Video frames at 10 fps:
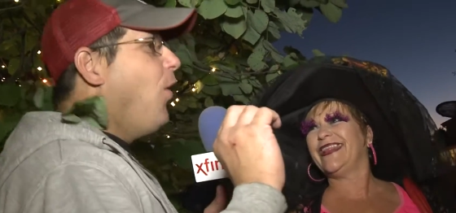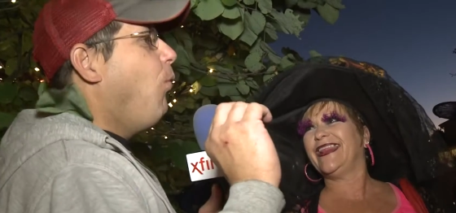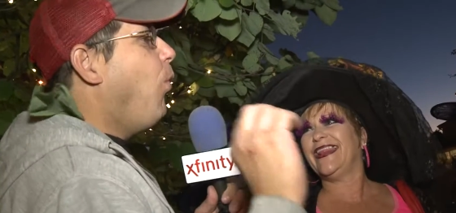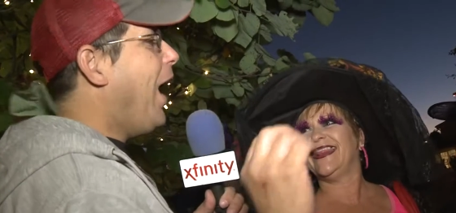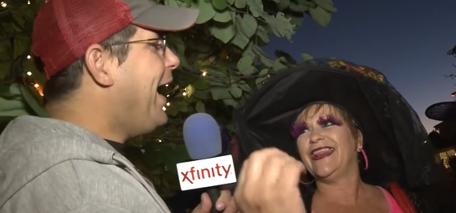
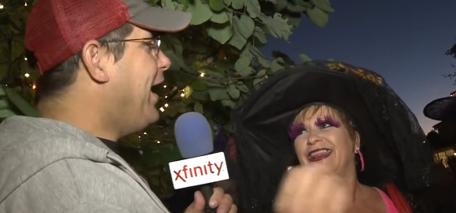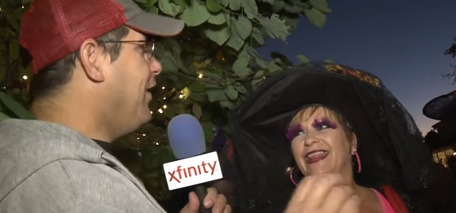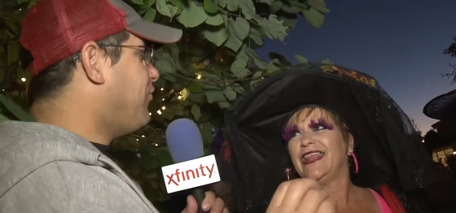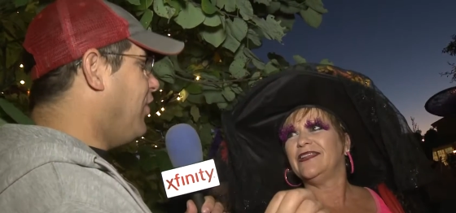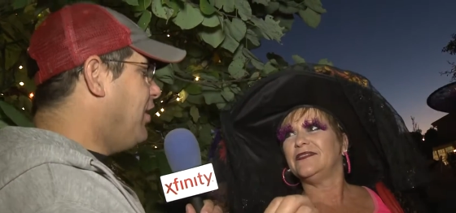Speaker 1: Why
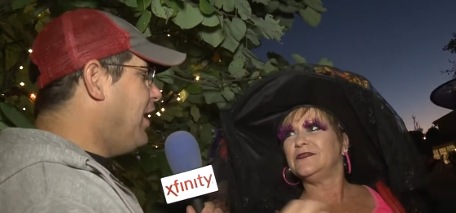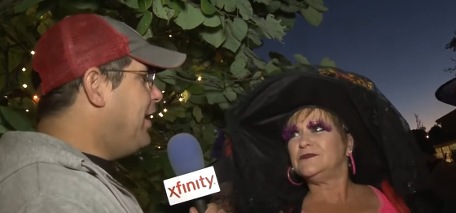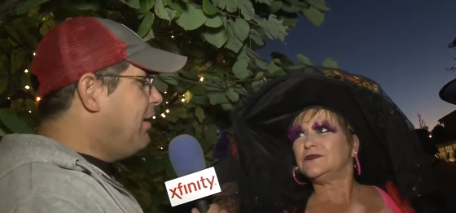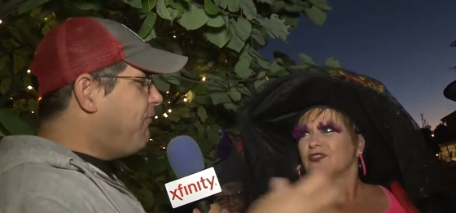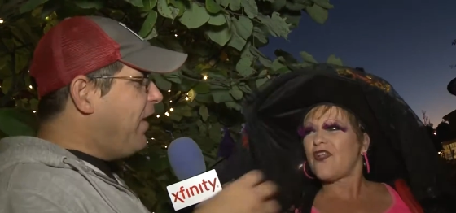is it in
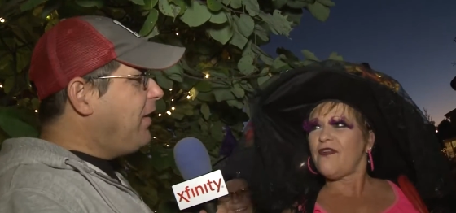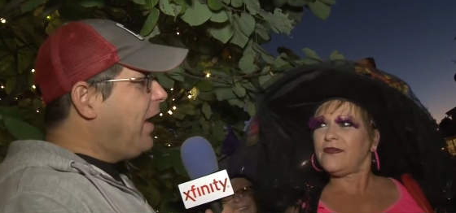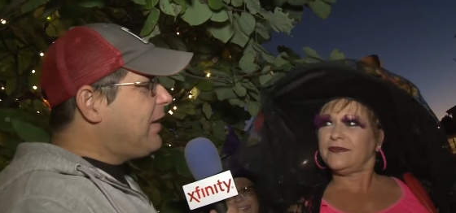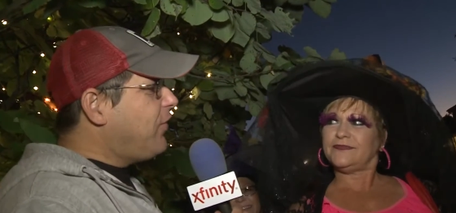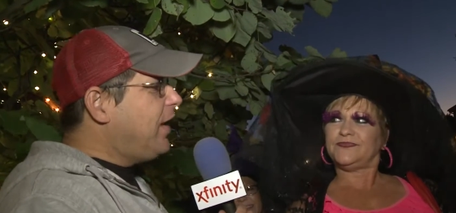an event
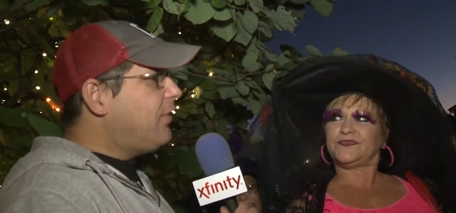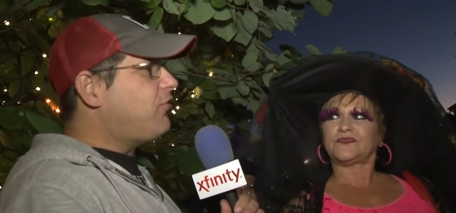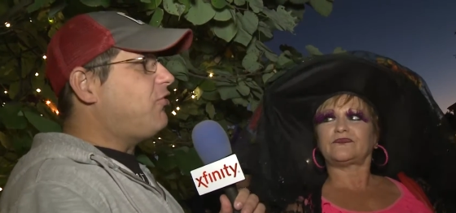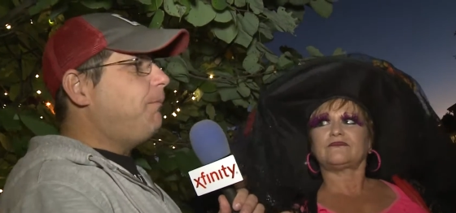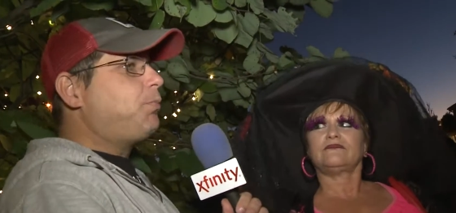like
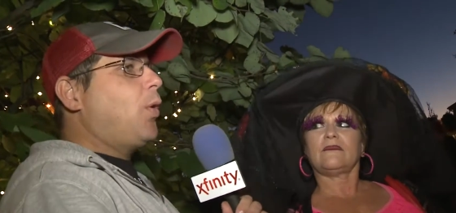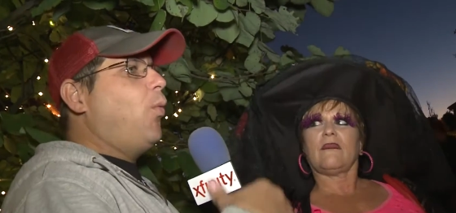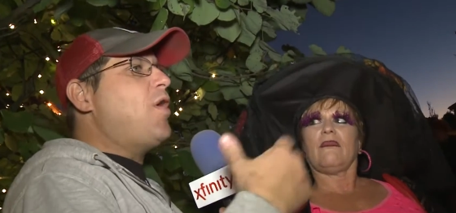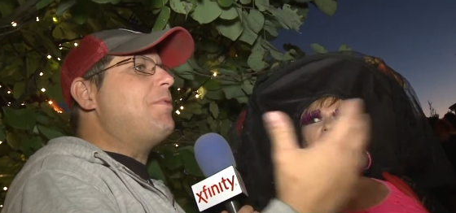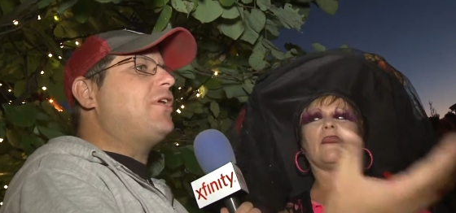this,
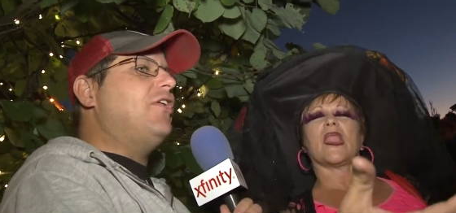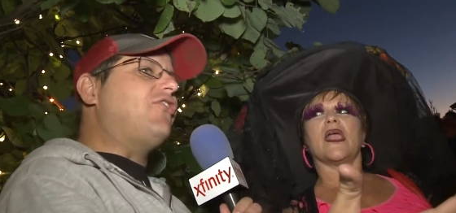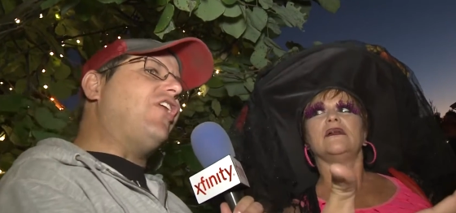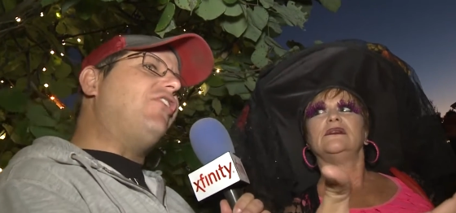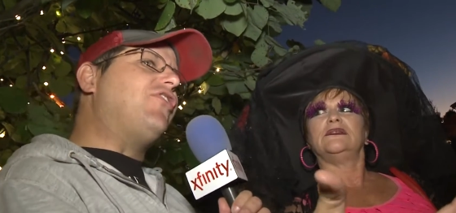women can
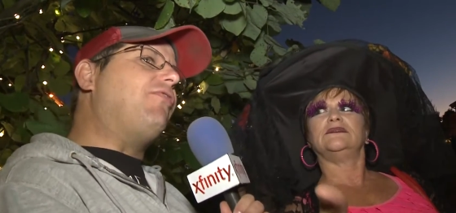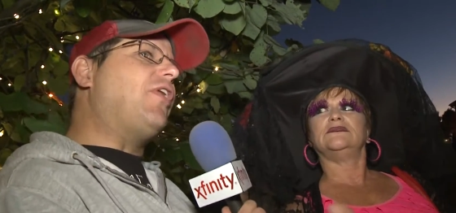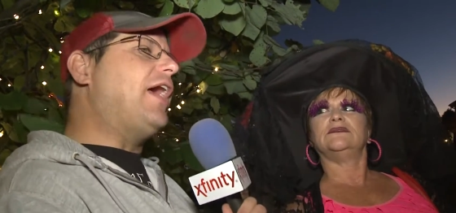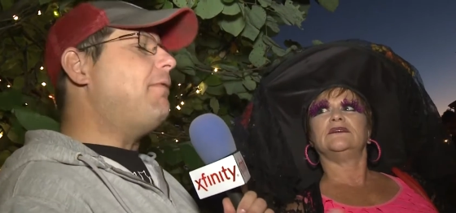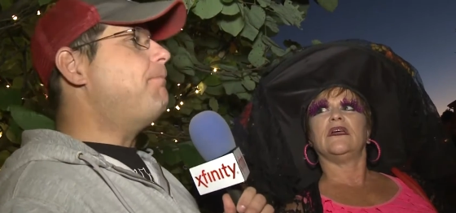say stuff
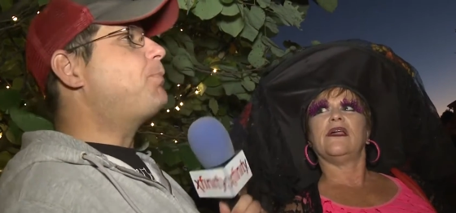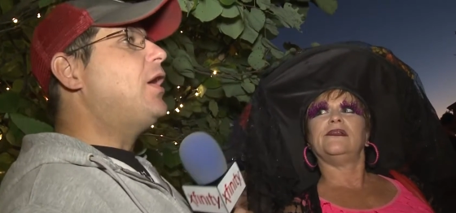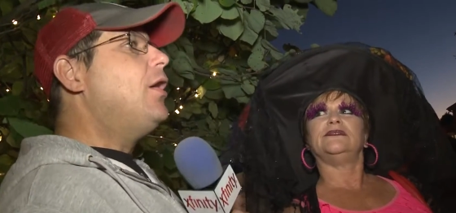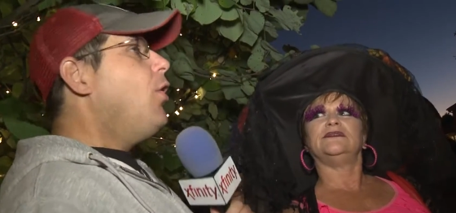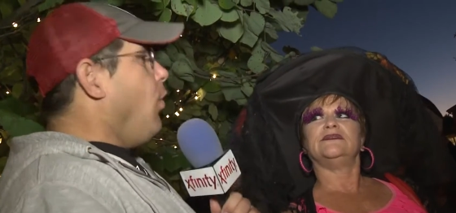like,
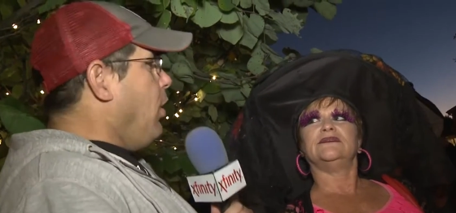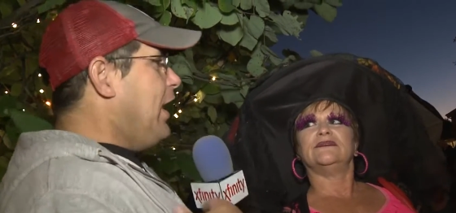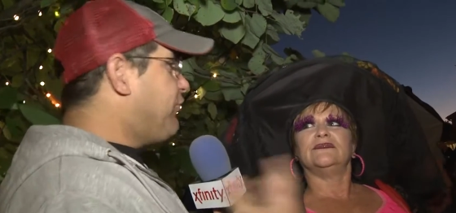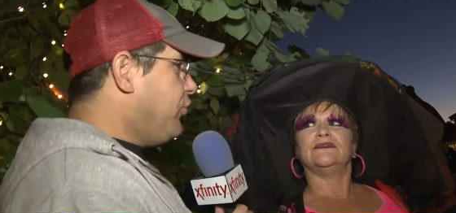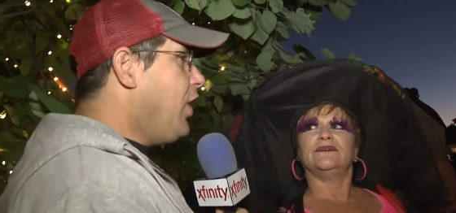
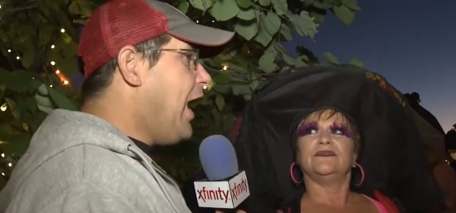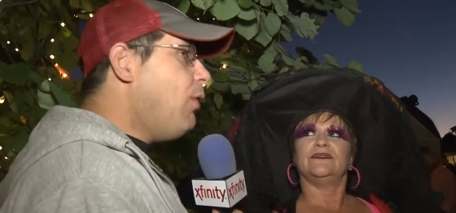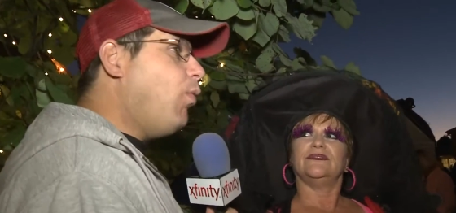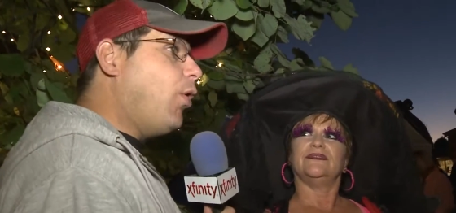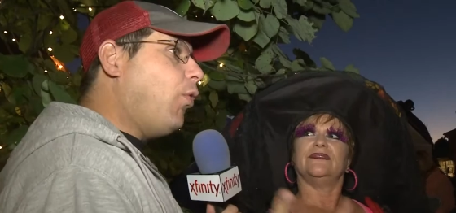it's a night
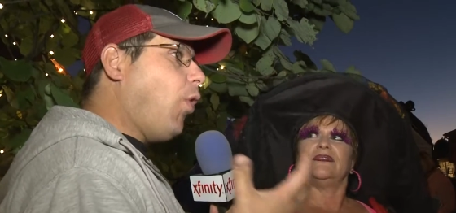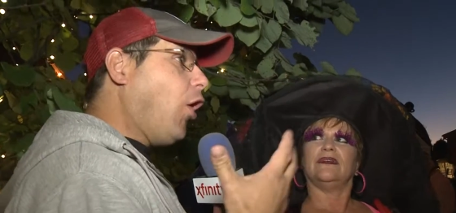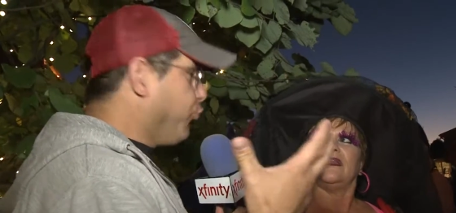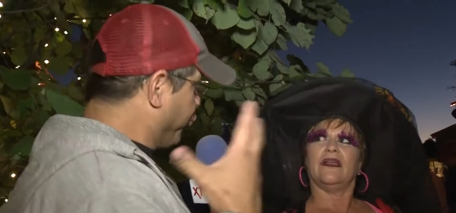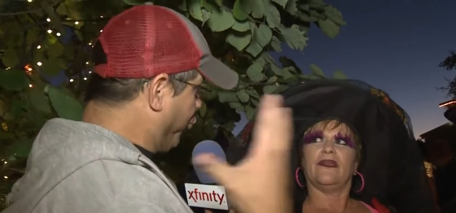where
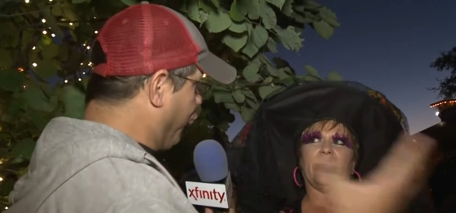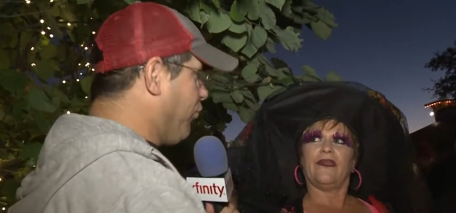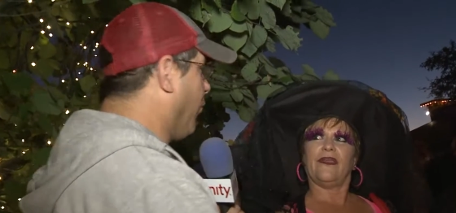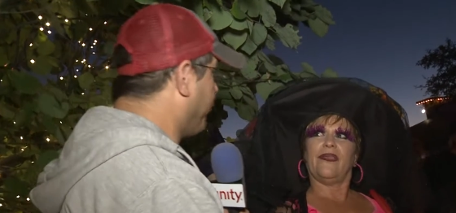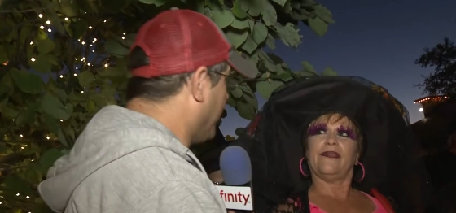our true
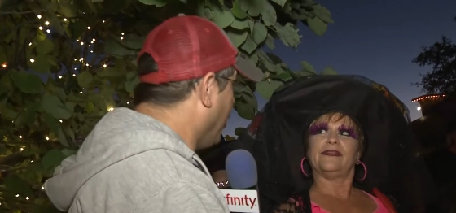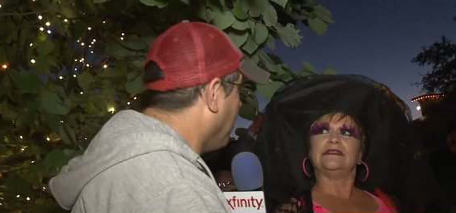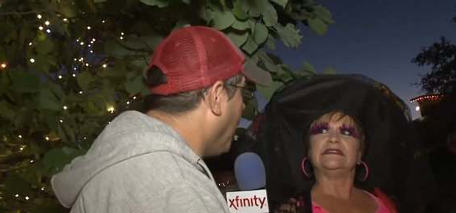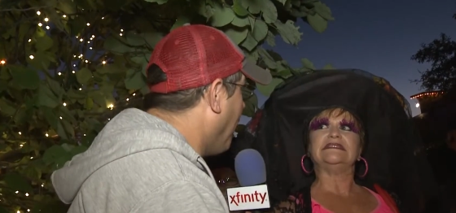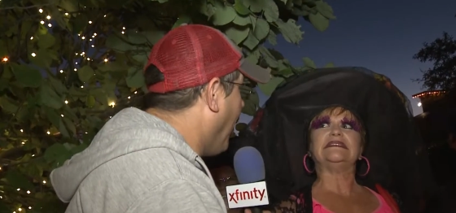selves can
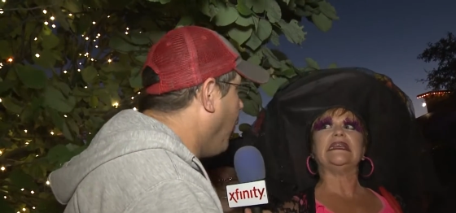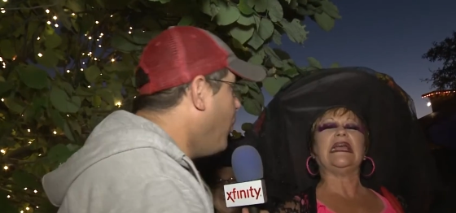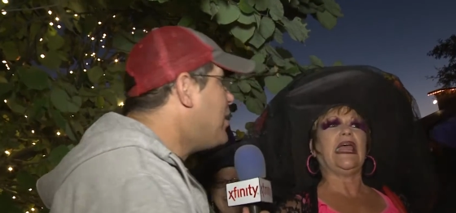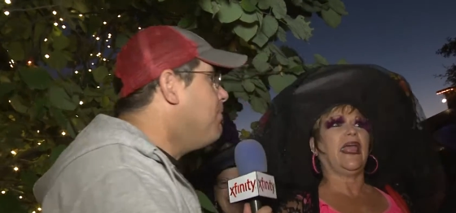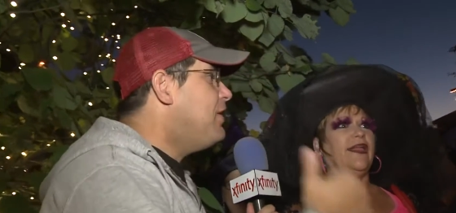come out.
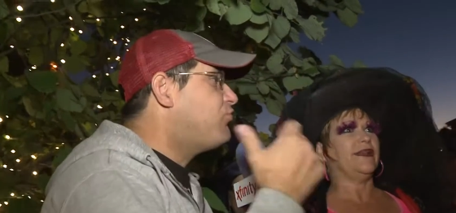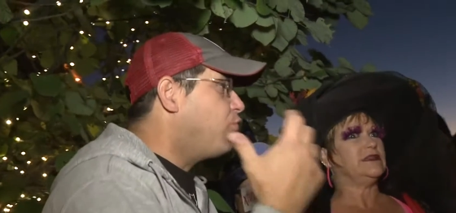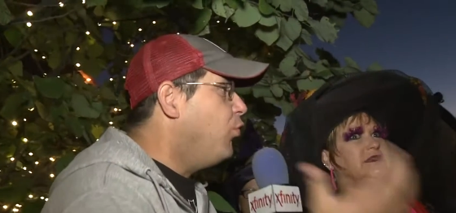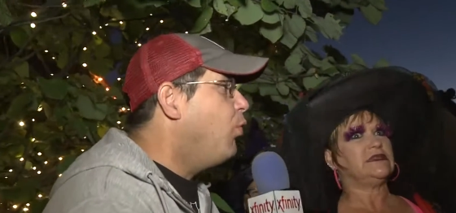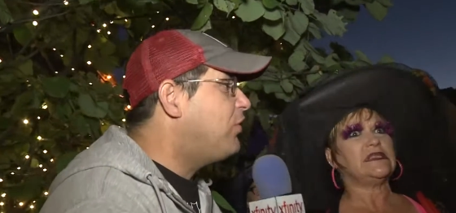We can be
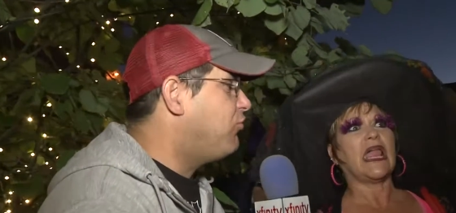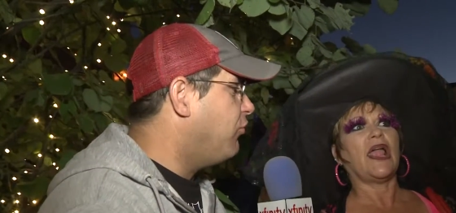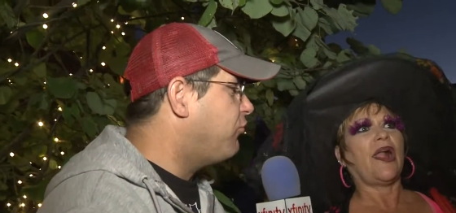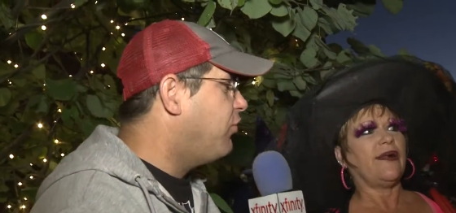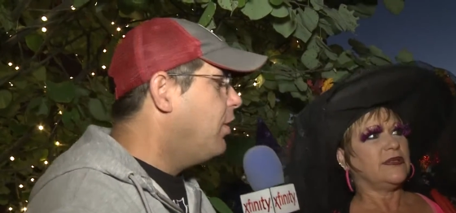true
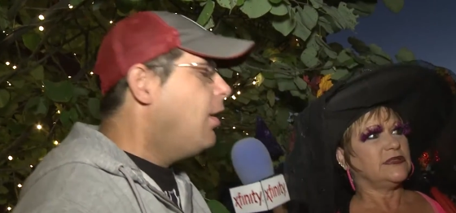witches.